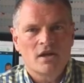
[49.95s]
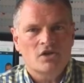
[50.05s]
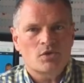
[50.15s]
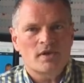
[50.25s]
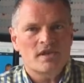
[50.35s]

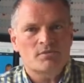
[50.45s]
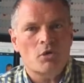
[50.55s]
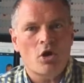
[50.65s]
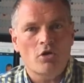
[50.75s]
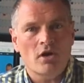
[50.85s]
So in this
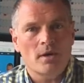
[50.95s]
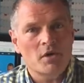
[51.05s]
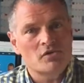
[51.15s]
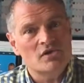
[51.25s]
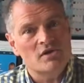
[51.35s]
blog, I'm
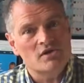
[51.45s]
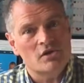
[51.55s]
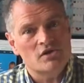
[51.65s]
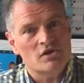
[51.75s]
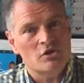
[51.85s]
going to
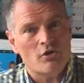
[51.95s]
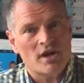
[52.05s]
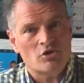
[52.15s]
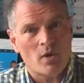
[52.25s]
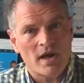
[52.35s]
discuss the
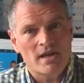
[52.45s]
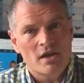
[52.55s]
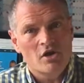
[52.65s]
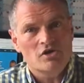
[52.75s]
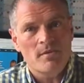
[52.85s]
correct way
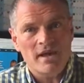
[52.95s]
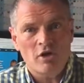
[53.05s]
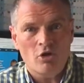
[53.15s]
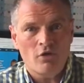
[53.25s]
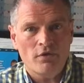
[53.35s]
to make
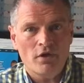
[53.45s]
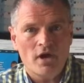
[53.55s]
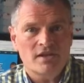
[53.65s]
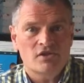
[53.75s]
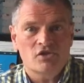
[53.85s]
an offer
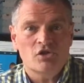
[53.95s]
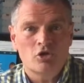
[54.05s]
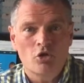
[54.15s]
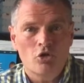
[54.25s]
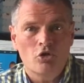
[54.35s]
and to
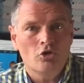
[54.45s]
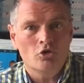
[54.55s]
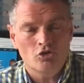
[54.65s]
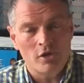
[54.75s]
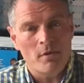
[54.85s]
secure your
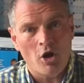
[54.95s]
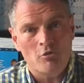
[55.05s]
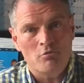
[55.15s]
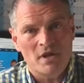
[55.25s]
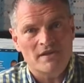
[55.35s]
dream
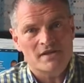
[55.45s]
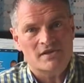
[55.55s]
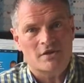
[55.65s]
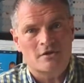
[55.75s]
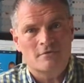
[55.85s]
home in the
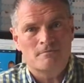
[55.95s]
sun.